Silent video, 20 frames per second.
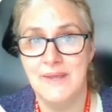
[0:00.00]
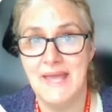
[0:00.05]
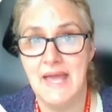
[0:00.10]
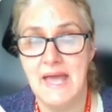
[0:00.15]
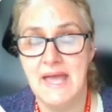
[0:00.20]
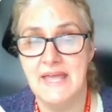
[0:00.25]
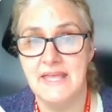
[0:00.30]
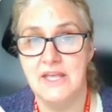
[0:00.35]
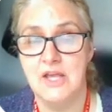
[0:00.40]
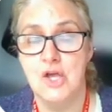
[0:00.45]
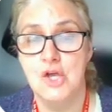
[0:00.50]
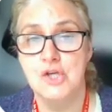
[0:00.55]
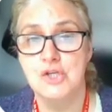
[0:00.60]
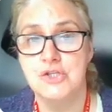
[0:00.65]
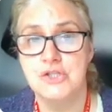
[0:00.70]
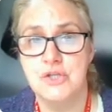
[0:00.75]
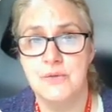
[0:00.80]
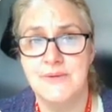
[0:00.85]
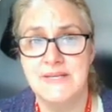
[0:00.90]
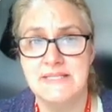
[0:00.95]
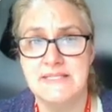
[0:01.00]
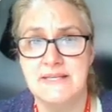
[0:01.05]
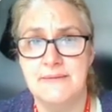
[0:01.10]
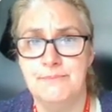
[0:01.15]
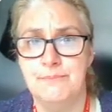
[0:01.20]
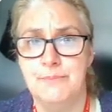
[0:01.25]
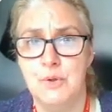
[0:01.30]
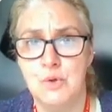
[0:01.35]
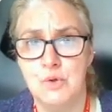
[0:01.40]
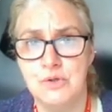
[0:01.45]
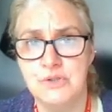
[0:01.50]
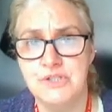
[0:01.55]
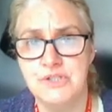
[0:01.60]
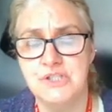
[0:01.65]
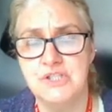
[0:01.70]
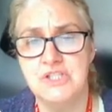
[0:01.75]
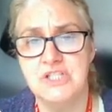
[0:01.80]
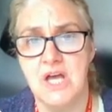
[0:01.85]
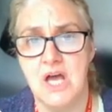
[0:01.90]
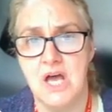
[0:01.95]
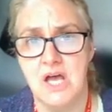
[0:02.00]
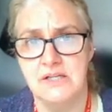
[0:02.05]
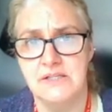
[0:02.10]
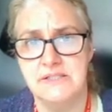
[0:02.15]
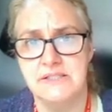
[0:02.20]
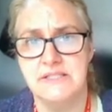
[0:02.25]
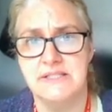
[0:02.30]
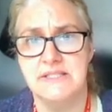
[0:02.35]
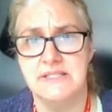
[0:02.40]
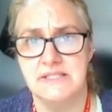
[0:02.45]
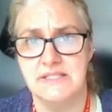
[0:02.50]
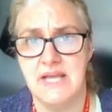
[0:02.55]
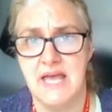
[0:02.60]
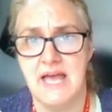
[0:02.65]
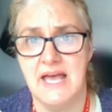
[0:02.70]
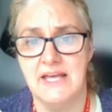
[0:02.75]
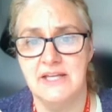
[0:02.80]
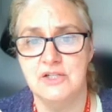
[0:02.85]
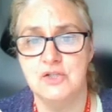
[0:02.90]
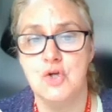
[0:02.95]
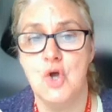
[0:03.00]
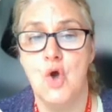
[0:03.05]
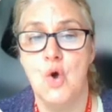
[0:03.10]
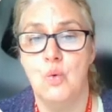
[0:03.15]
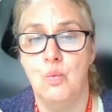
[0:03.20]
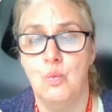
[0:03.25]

Okay, so it's important to understand